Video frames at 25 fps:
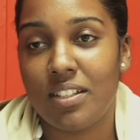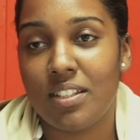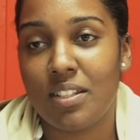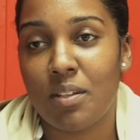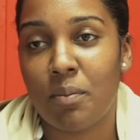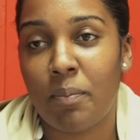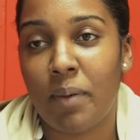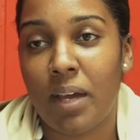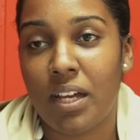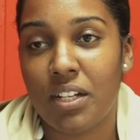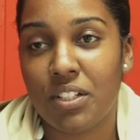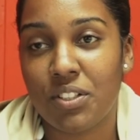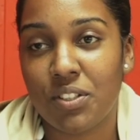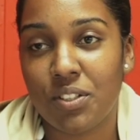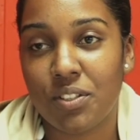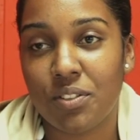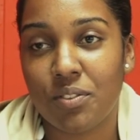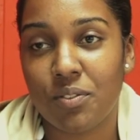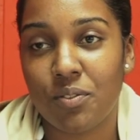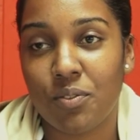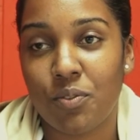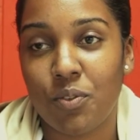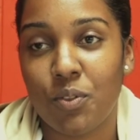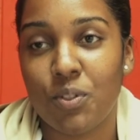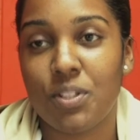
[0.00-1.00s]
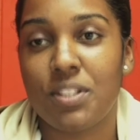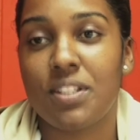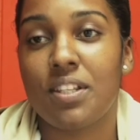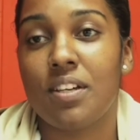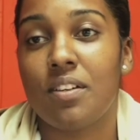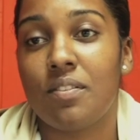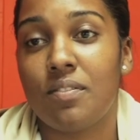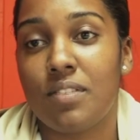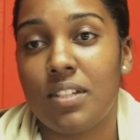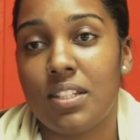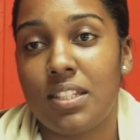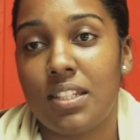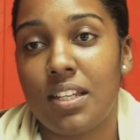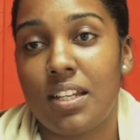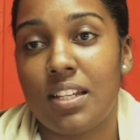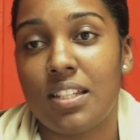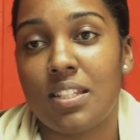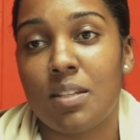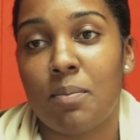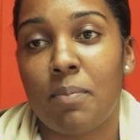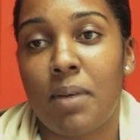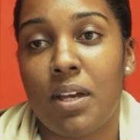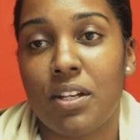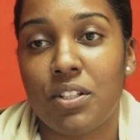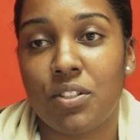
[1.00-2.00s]
It's a passion for service, and
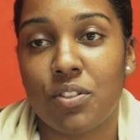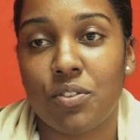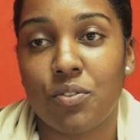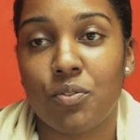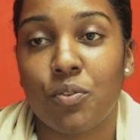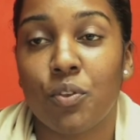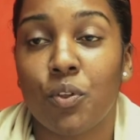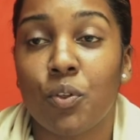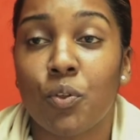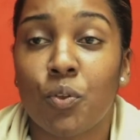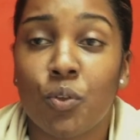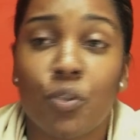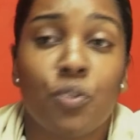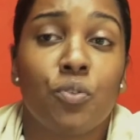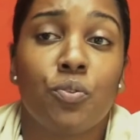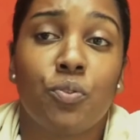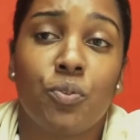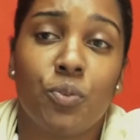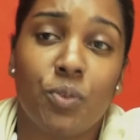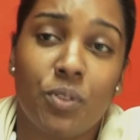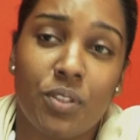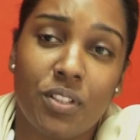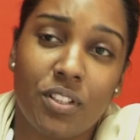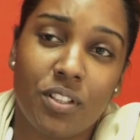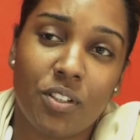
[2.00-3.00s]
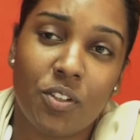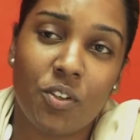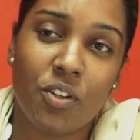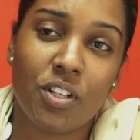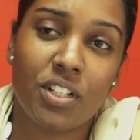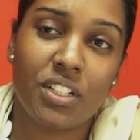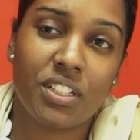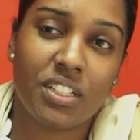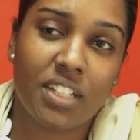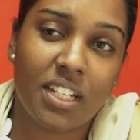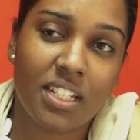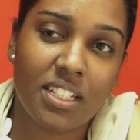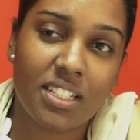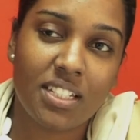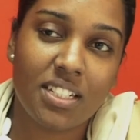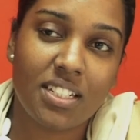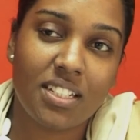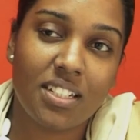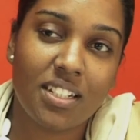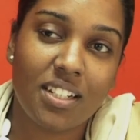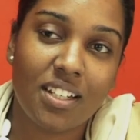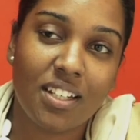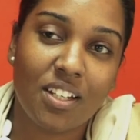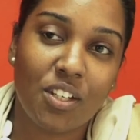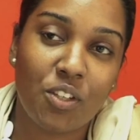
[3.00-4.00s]
it's a passion for good food, not
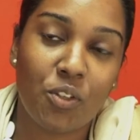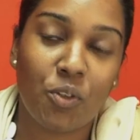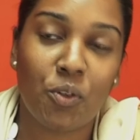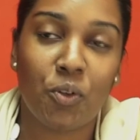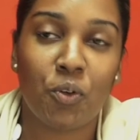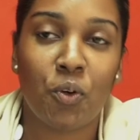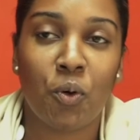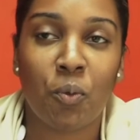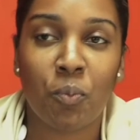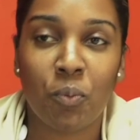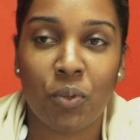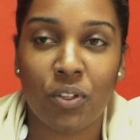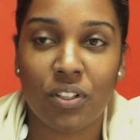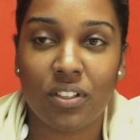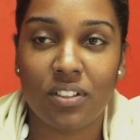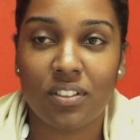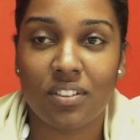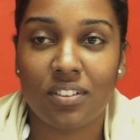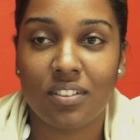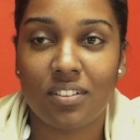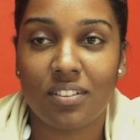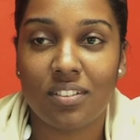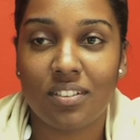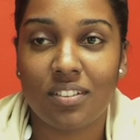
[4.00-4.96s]
just your normal,